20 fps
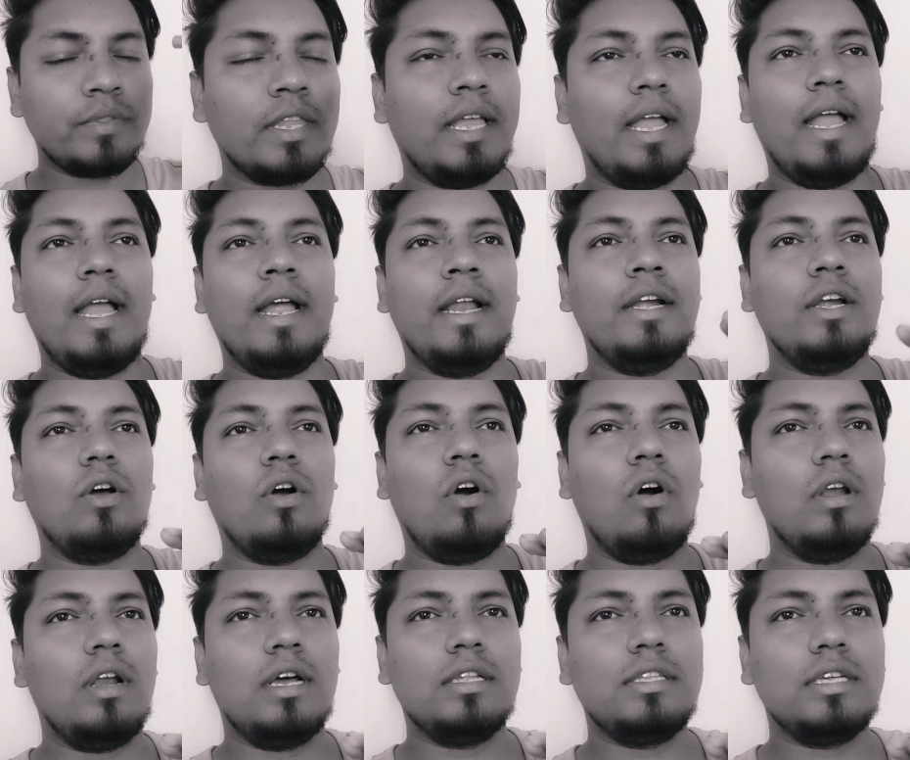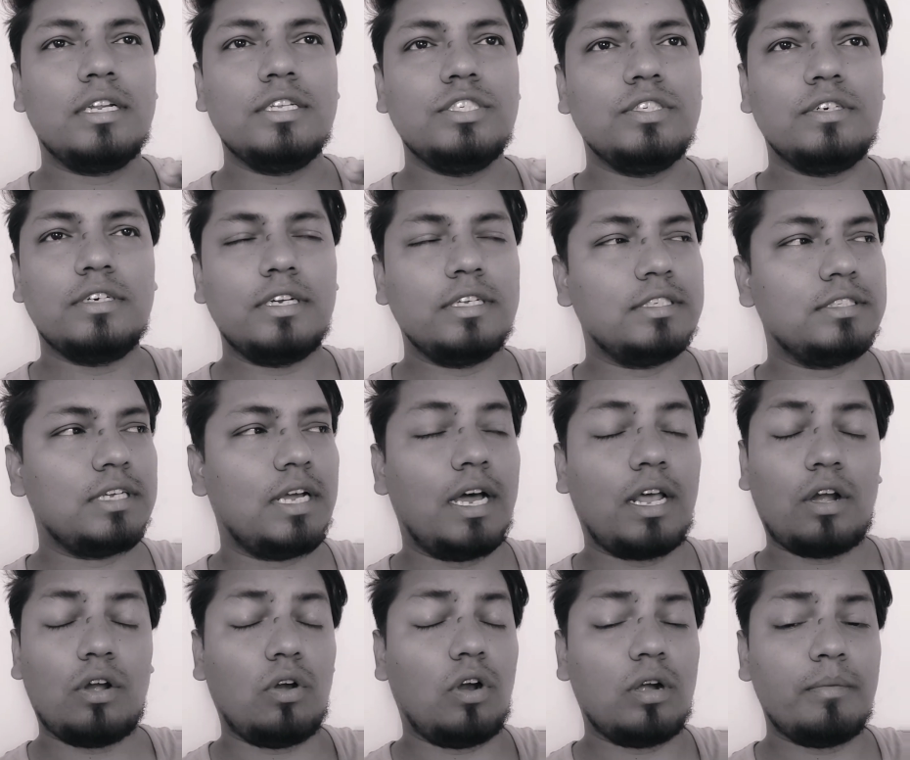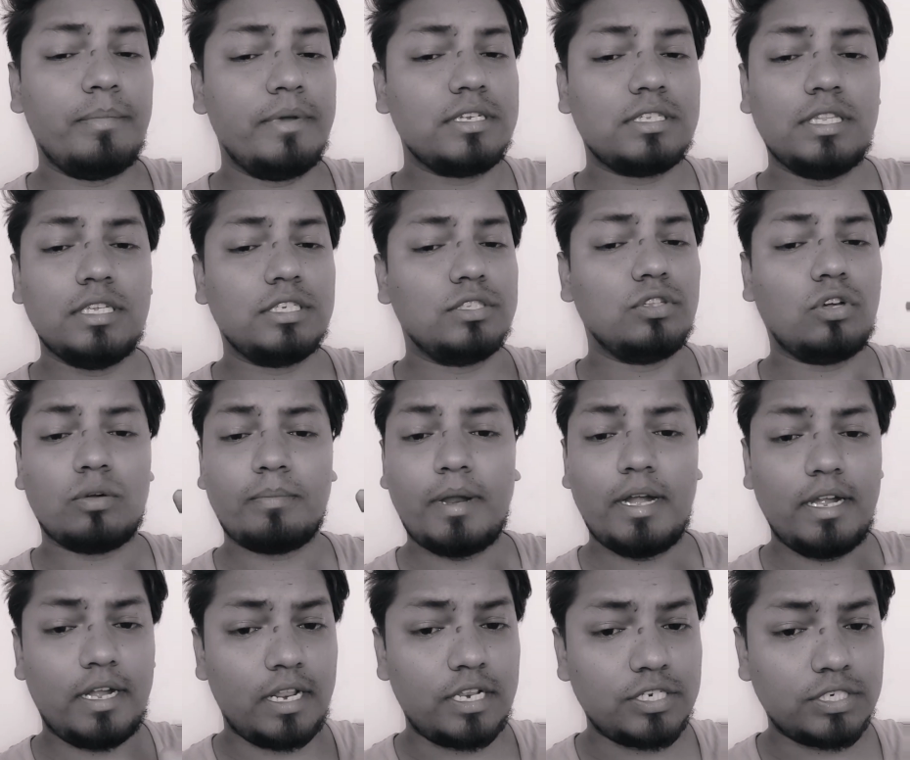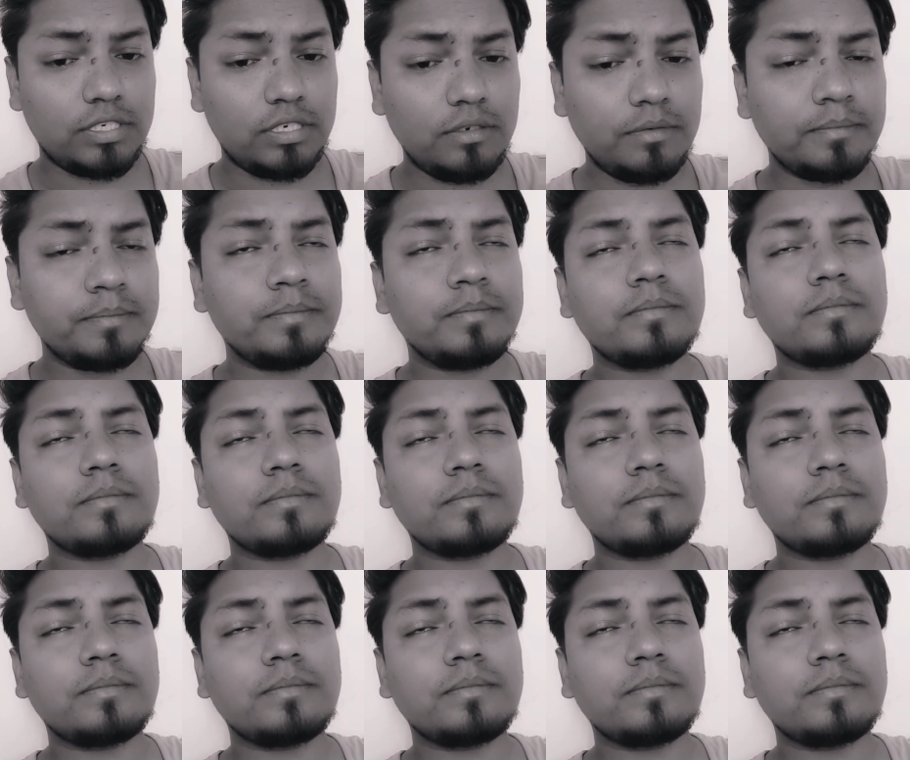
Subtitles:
and all other engineerings are not best. This is not my intention.